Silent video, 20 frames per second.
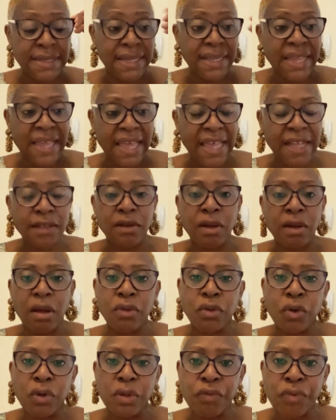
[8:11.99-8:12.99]
held
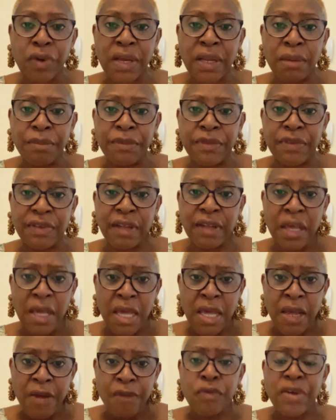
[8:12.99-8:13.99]
on to the
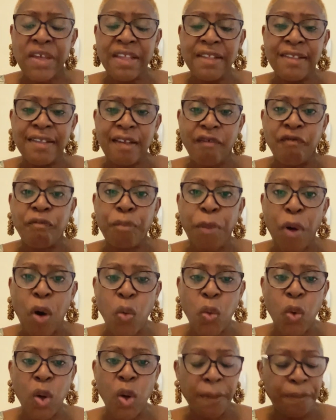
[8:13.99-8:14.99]
reins of
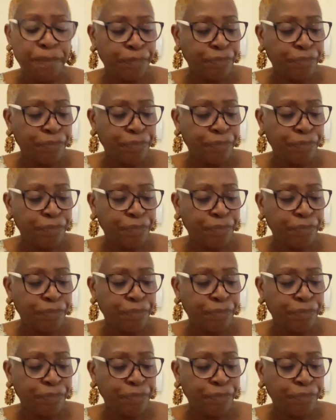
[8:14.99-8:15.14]
power.